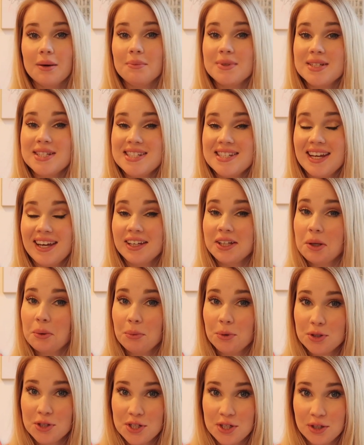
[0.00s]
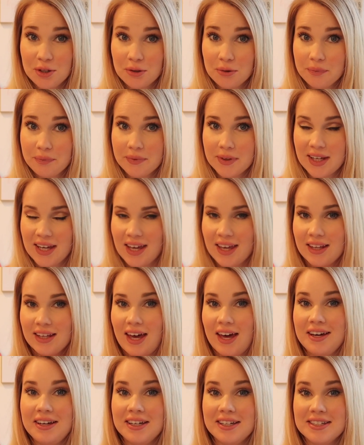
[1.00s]
Mistake number 2, and
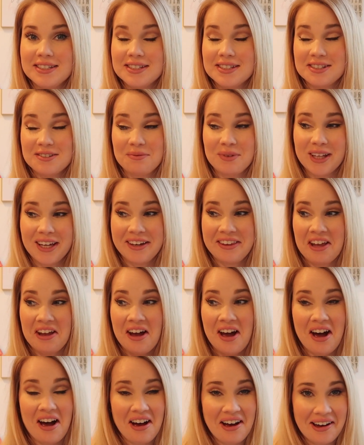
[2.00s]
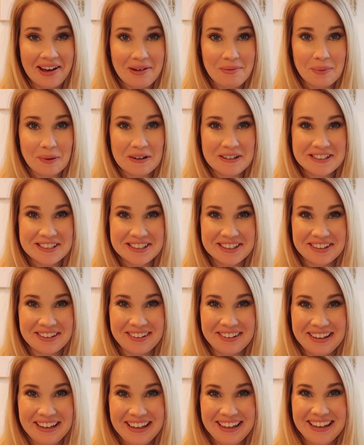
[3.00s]
that is something that I
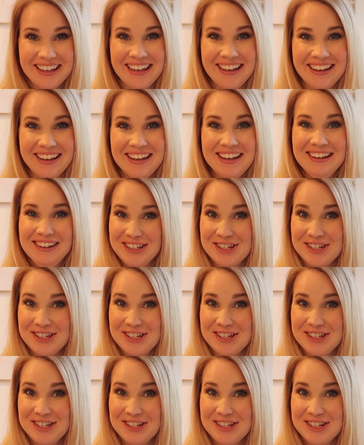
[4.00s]
personally